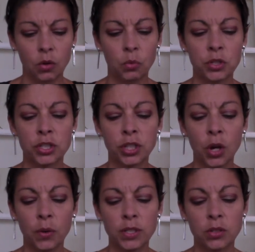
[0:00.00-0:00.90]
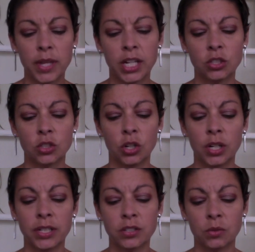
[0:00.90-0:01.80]
We're slowing so they can
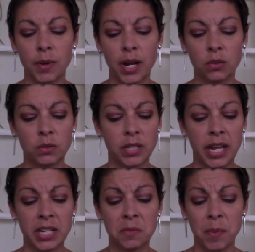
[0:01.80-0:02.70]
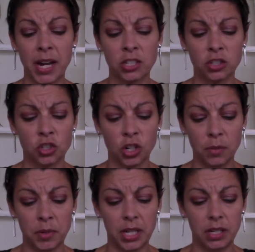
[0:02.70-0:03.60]
turn us around, take us back to
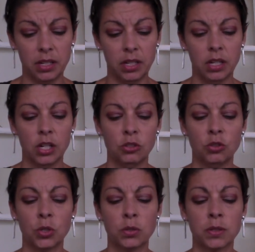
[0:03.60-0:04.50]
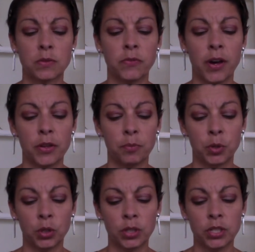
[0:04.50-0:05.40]
Germany. Josef's father
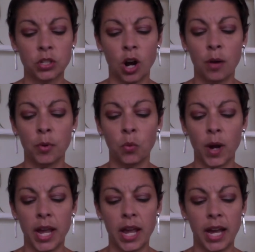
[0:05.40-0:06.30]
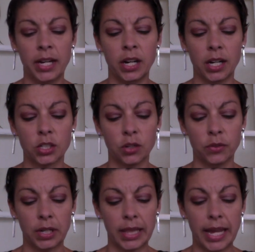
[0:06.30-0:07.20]
pulled his arm away and knocked
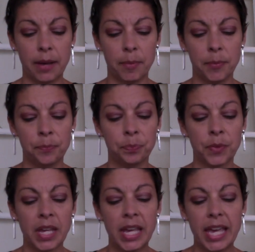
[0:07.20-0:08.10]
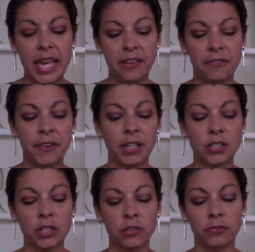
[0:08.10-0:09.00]
over a lamp. It fell
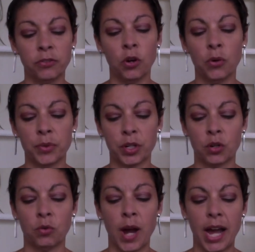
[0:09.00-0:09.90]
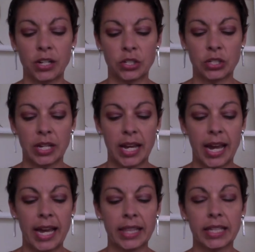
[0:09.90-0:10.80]
to the floor with a crash,
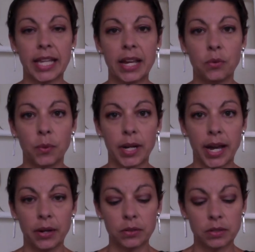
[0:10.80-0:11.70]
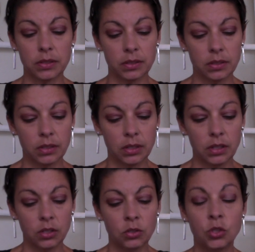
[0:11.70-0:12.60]
and the light went out.
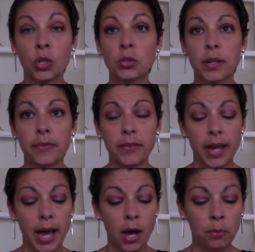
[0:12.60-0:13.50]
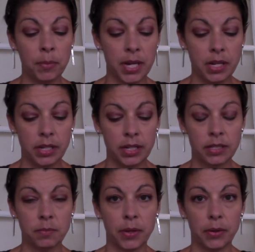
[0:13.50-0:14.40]
Josef, help me,
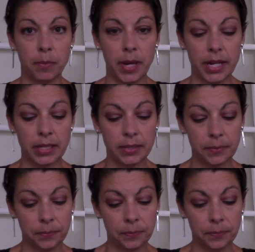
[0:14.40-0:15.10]
his mother begged.